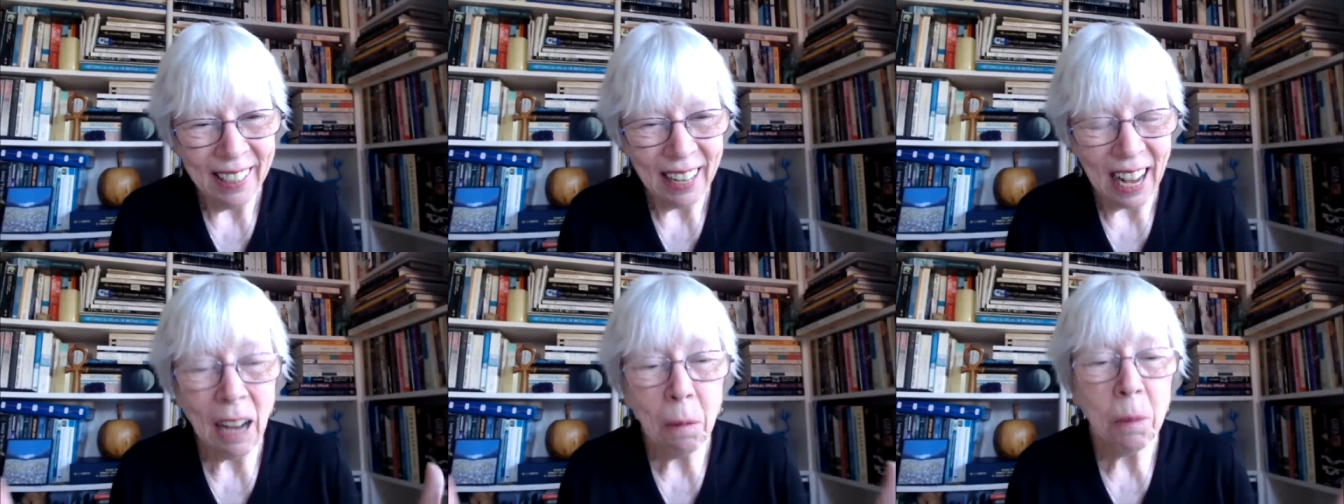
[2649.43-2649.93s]

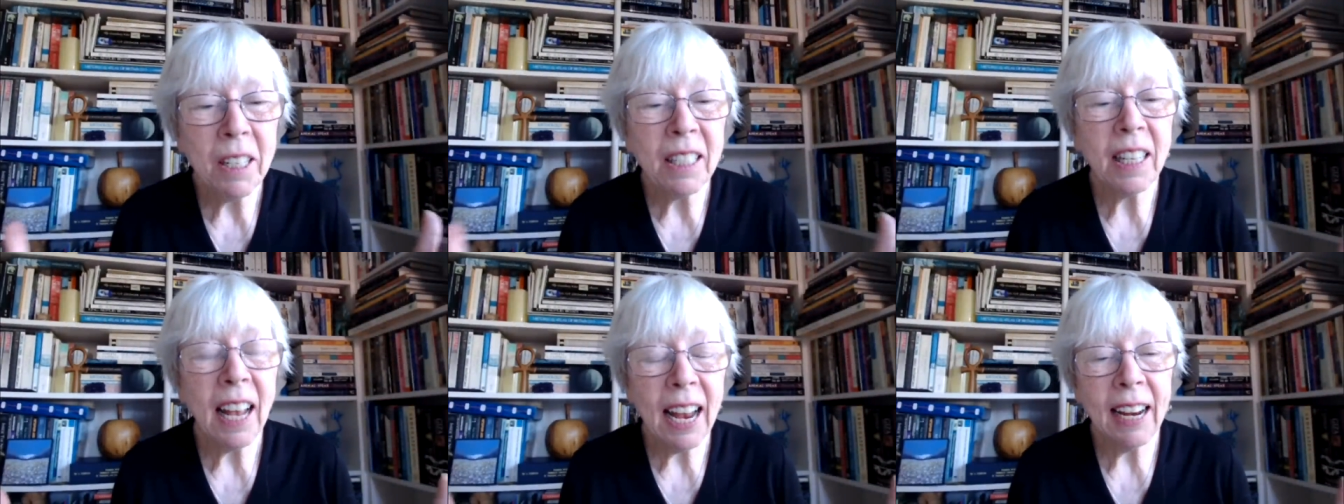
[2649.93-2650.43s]
I would
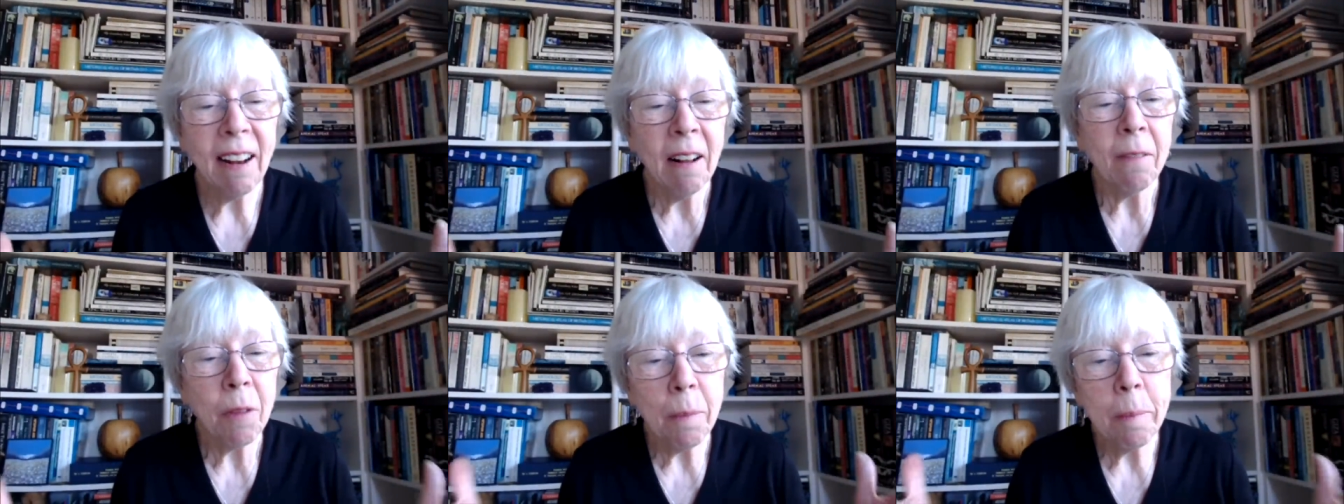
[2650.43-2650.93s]
say
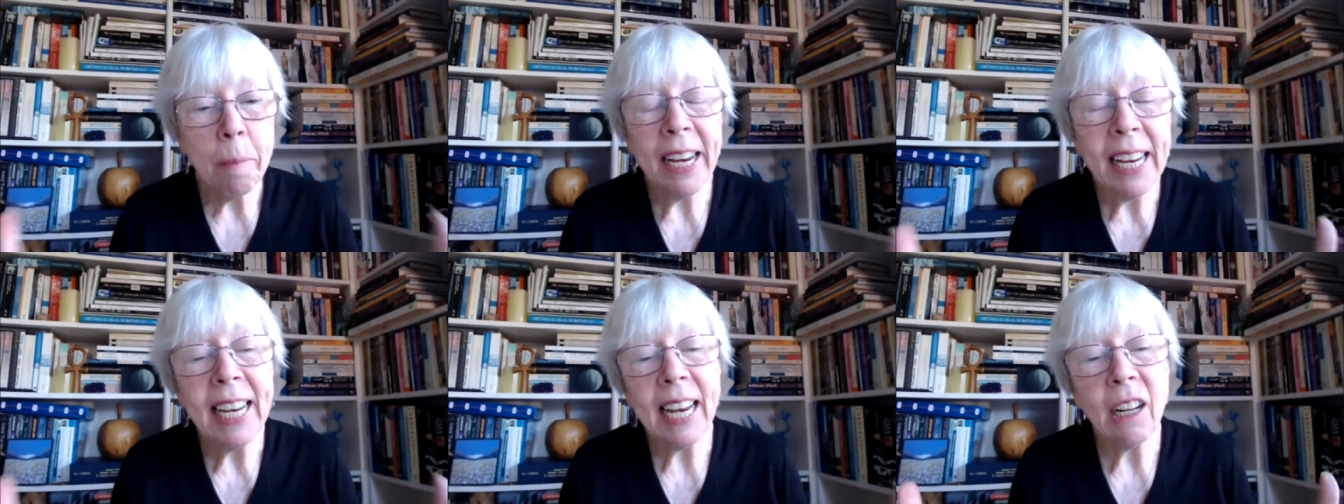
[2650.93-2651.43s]
the
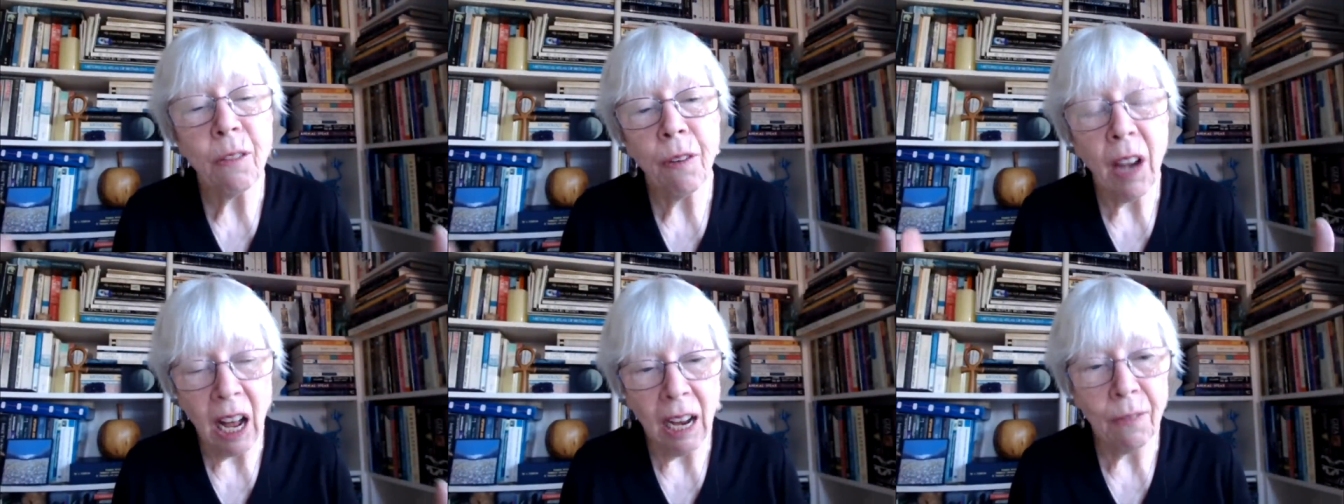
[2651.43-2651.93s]
meaning of
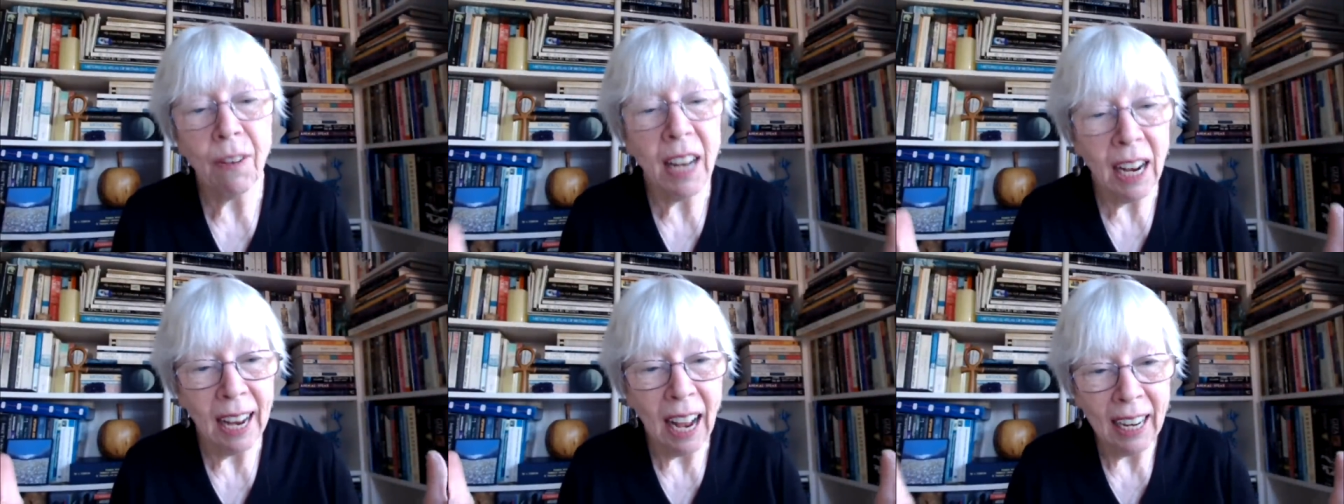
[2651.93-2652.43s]
life, and
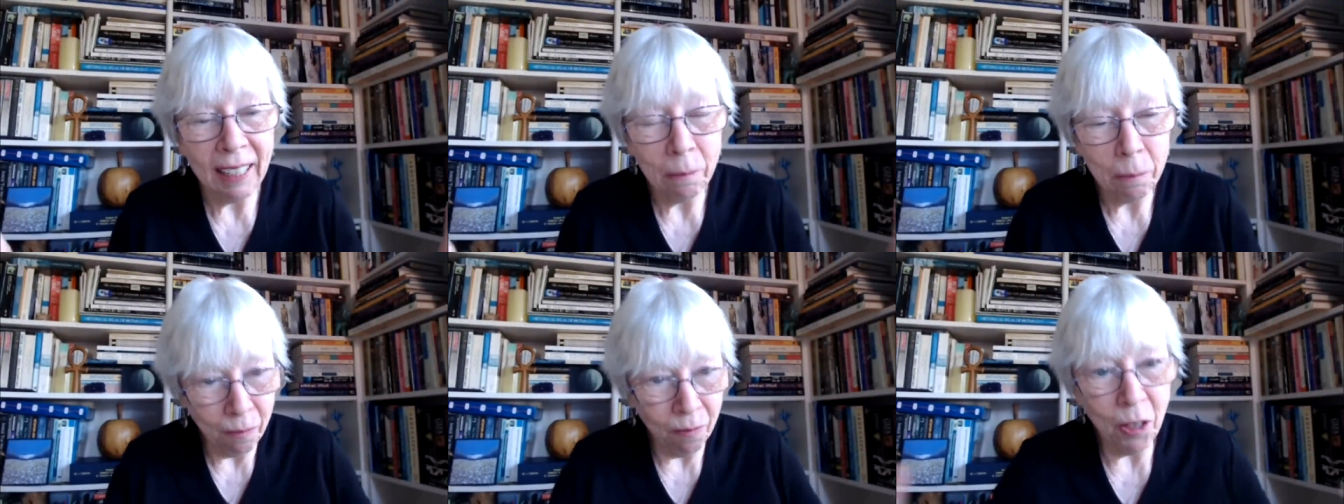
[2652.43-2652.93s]
I, I
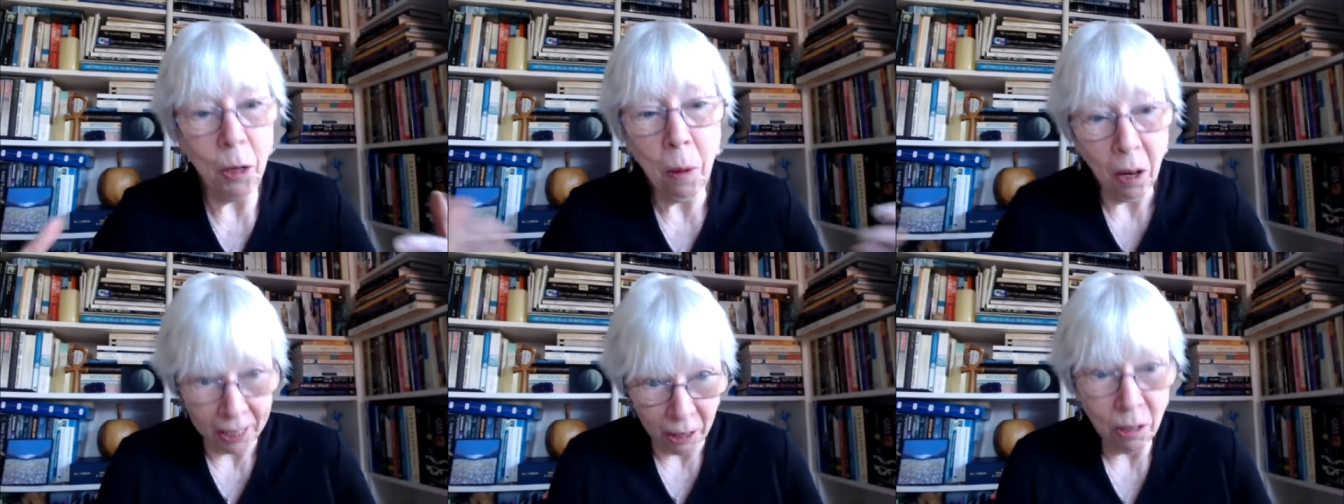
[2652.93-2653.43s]
view our
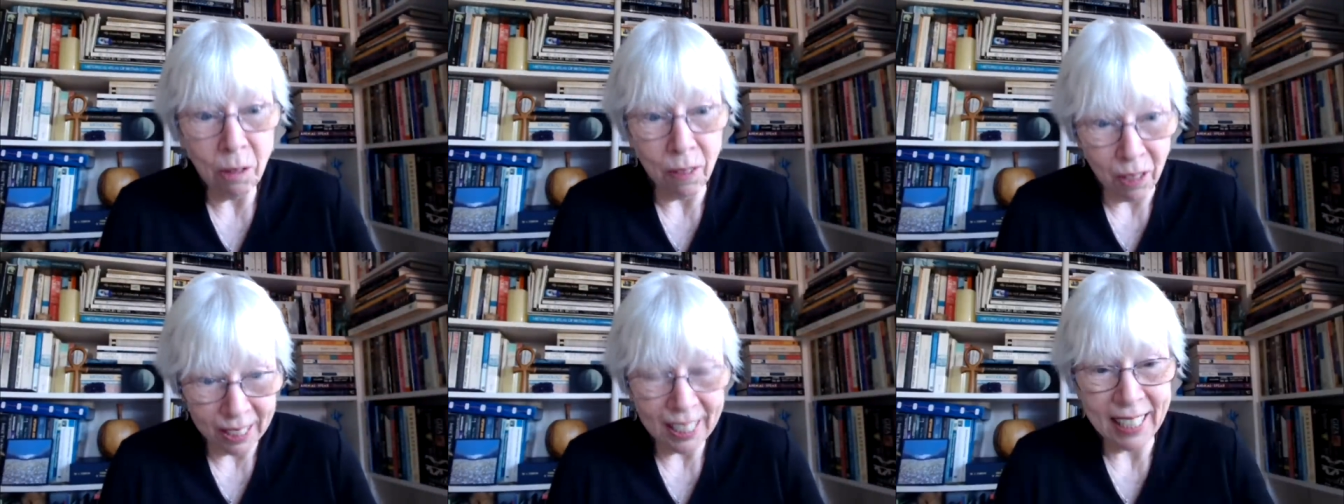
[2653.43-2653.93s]

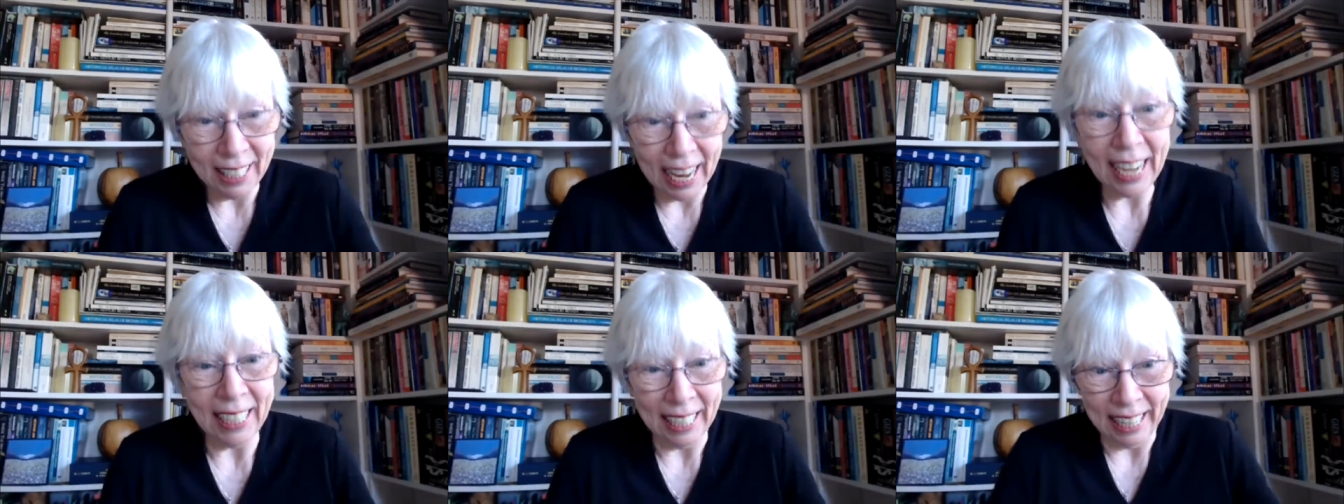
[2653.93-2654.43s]
universe as
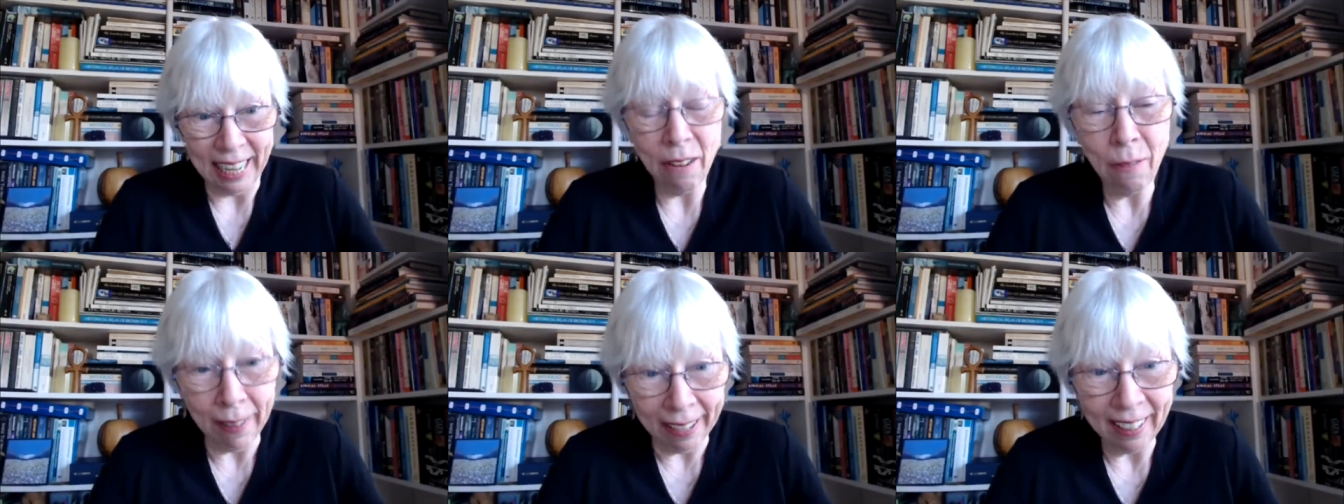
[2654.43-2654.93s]
innately
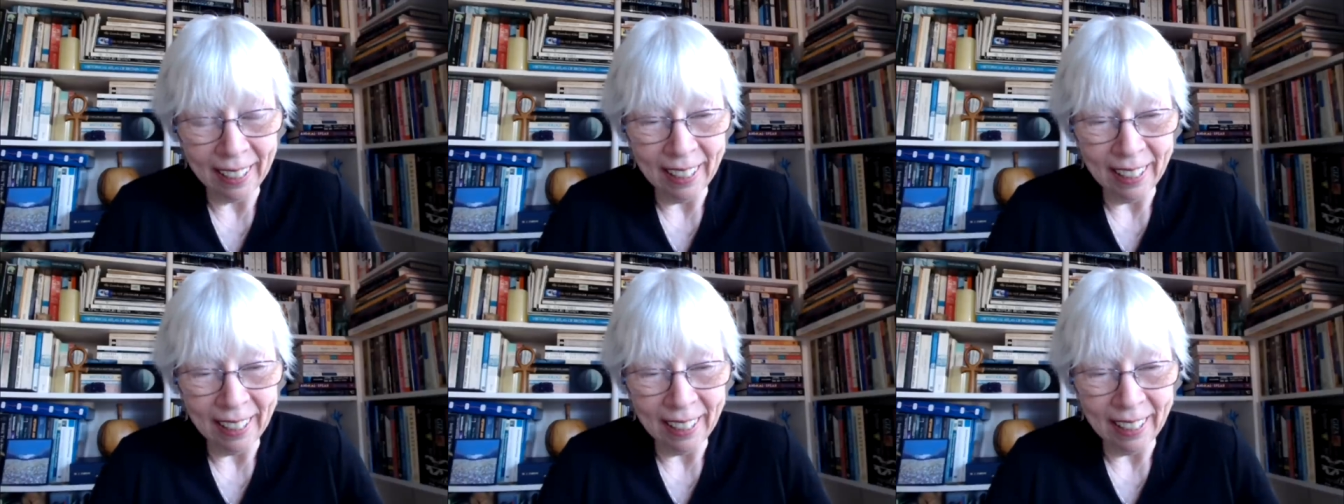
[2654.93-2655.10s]
living